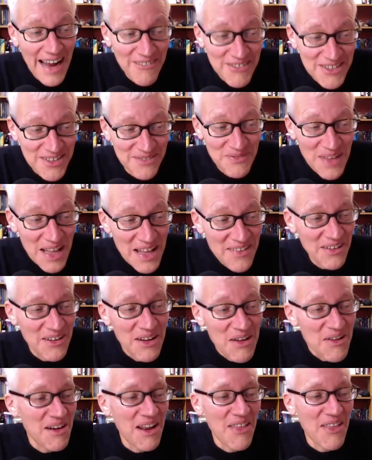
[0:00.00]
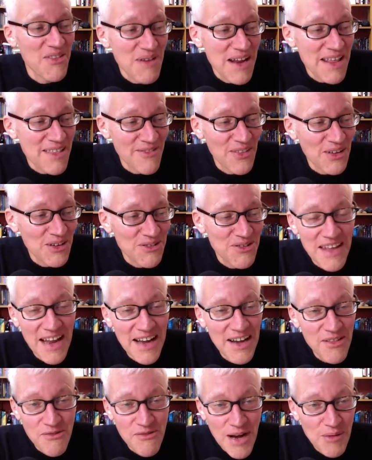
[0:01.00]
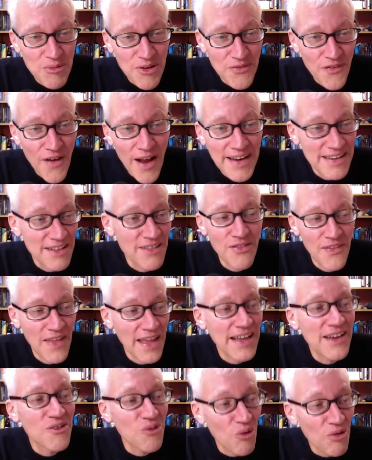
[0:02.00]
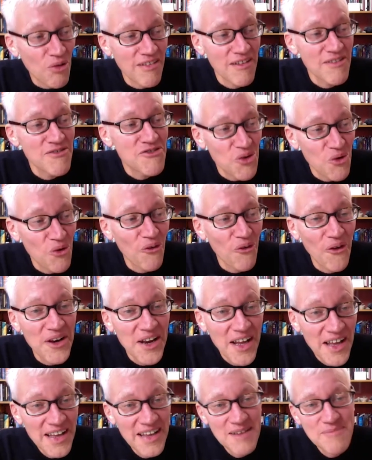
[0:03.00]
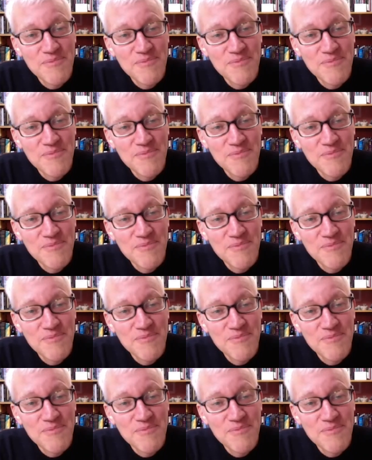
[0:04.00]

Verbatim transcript: the reason the Crusaders were able to fight is that they could also draw on